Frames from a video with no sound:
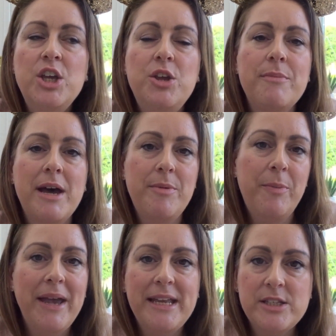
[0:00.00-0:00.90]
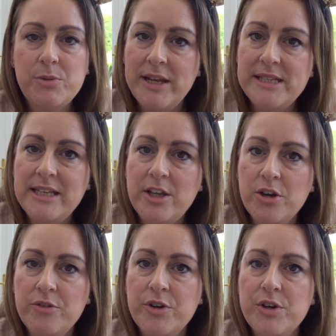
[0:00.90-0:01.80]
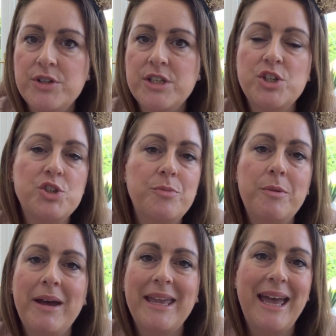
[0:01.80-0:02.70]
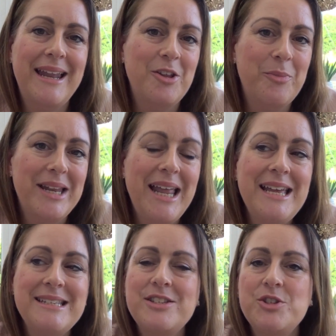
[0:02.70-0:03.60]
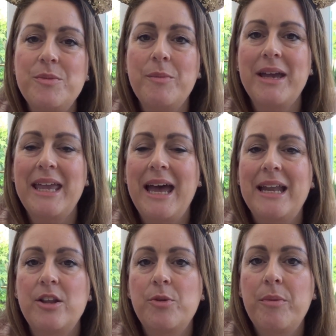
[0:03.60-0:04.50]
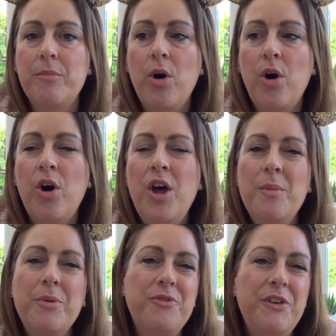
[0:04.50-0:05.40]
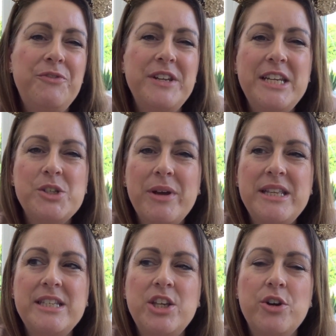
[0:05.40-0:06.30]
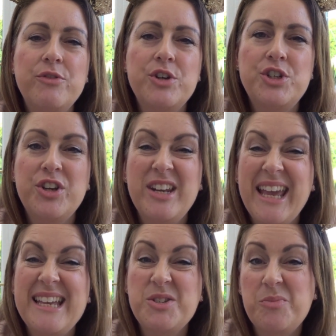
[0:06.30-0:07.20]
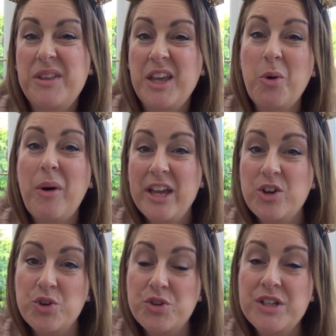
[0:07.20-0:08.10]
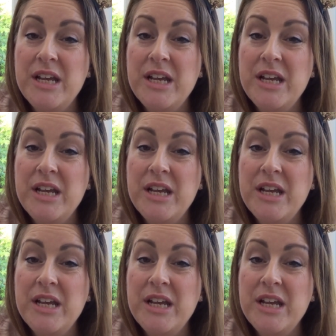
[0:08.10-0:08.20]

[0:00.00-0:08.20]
You might be paying 20 euros. Some you might get a little bit less and some you might get a little bit more, but 15, 20 euros, you're going to get something quite good